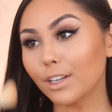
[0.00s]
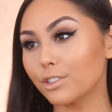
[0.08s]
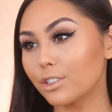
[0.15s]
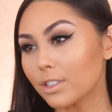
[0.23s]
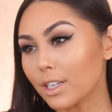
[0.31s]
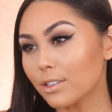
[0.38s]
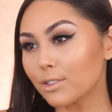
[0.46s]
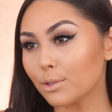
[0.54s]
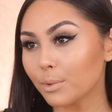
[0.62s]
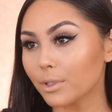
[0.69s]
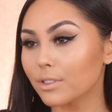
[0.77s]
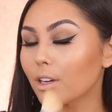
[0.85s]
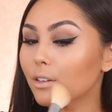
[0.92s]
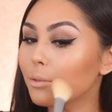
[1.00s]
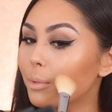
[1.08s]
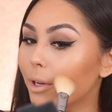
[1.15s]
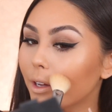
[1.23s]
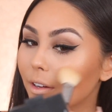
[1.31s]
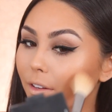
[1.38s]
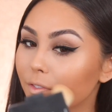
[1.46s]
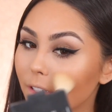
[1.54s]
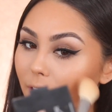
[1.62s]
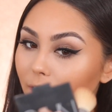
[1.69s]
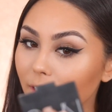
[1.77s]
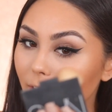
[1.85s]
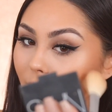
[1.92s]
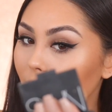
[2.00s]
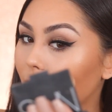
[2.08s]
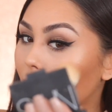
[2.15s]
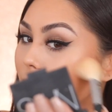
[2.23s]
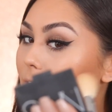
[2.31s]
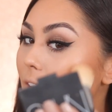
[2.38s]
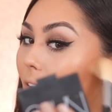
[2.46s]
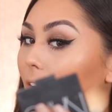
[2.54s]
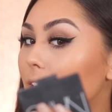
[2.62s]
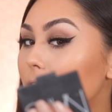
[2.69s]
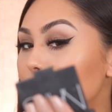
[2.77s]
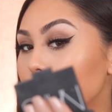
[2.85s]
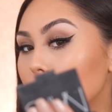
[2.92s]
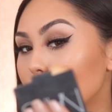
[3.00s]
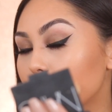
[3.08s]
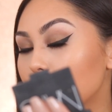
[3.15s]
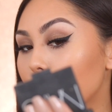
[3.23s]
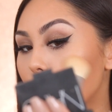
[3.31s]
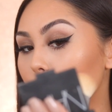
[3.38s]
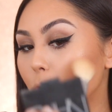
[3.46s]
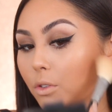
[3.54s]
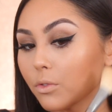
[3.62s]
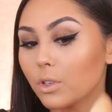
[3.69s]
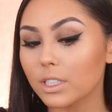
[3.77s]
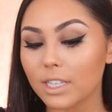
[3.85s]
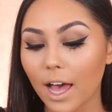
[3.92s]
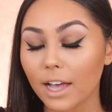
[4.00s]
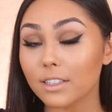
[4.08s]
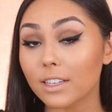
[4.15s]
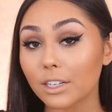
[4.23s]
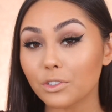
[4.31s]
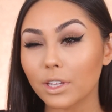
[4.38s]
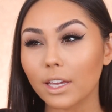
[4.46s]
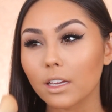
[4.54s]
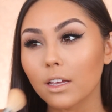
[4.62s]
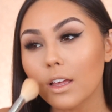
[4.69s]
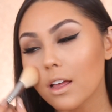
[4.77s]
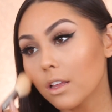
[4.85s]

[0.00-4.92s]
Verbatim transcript: It's just like super subtle, but I feel like it had adds something so beautiful because it has actually like